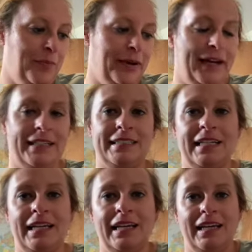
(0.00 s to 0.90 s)
but
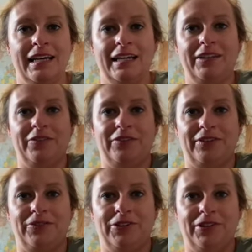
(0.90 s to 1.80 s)
in the
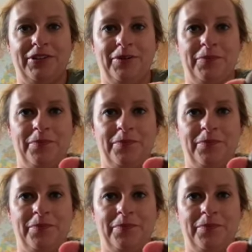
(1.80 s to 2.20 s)
future,